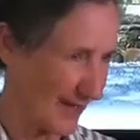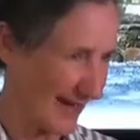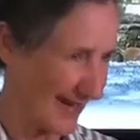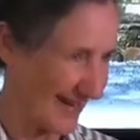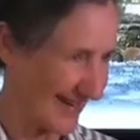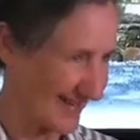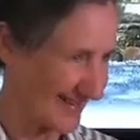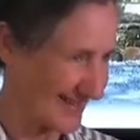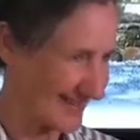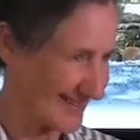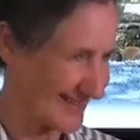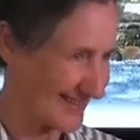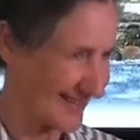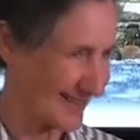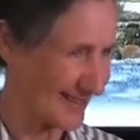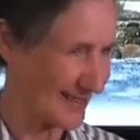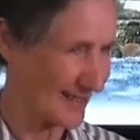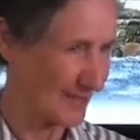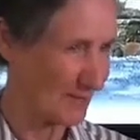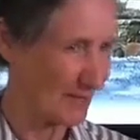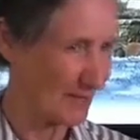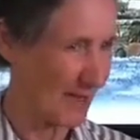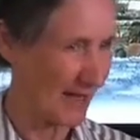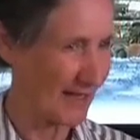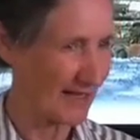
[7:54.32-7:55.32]
bags, so
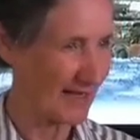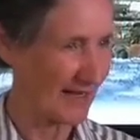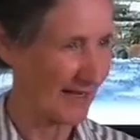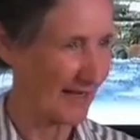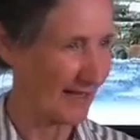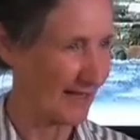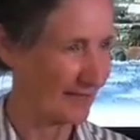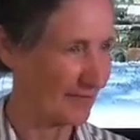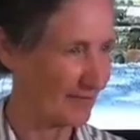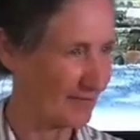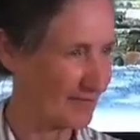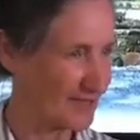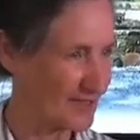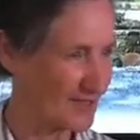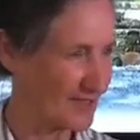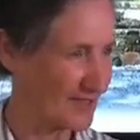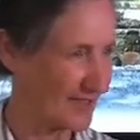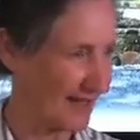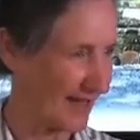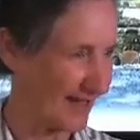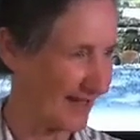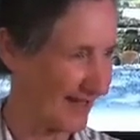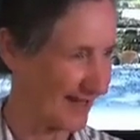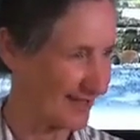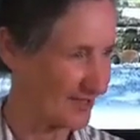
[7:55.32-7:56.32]
they're made out of
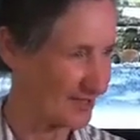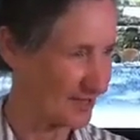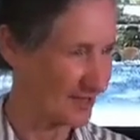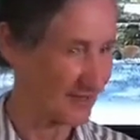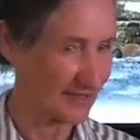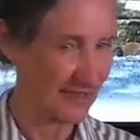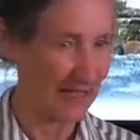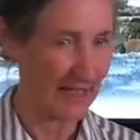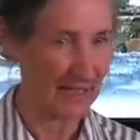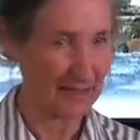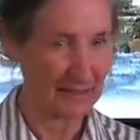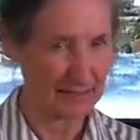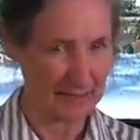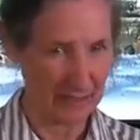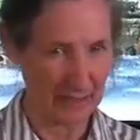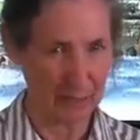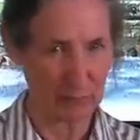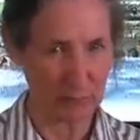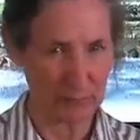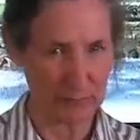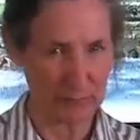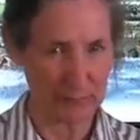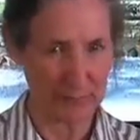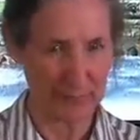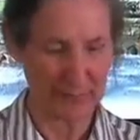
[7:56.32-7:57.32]
starch, and
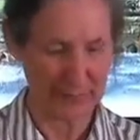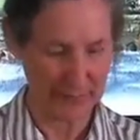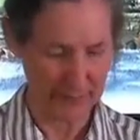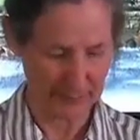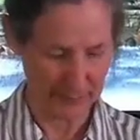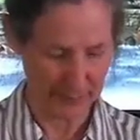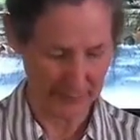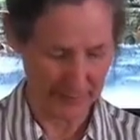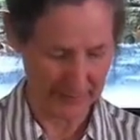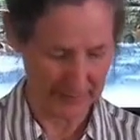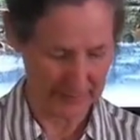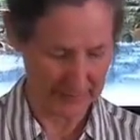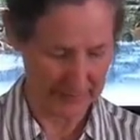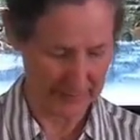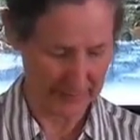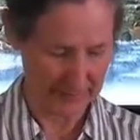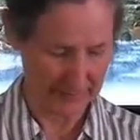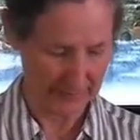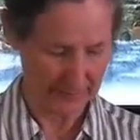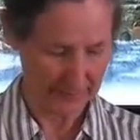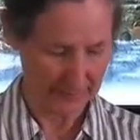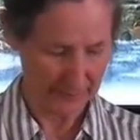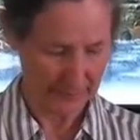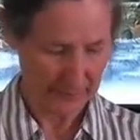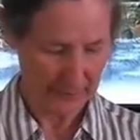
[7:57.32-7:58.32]
that would be the best.
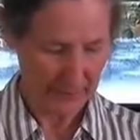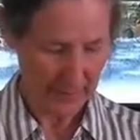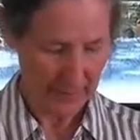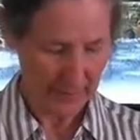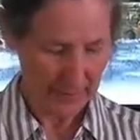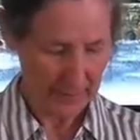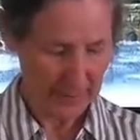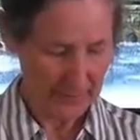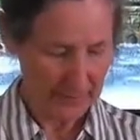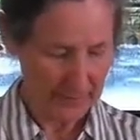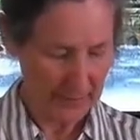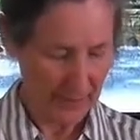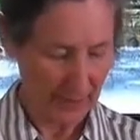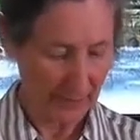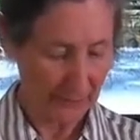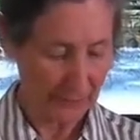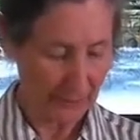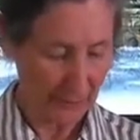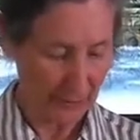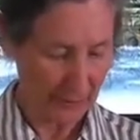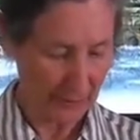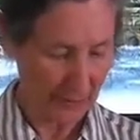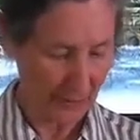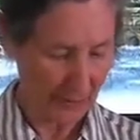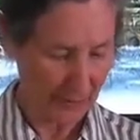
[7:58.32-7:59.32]
Now
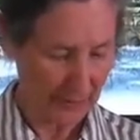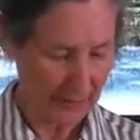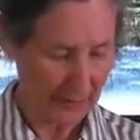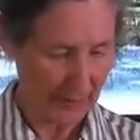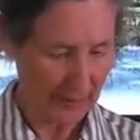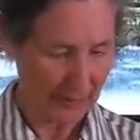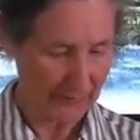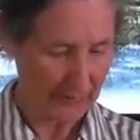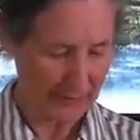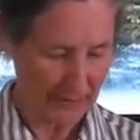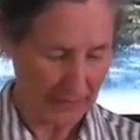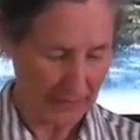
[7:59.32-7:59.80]
if you don't have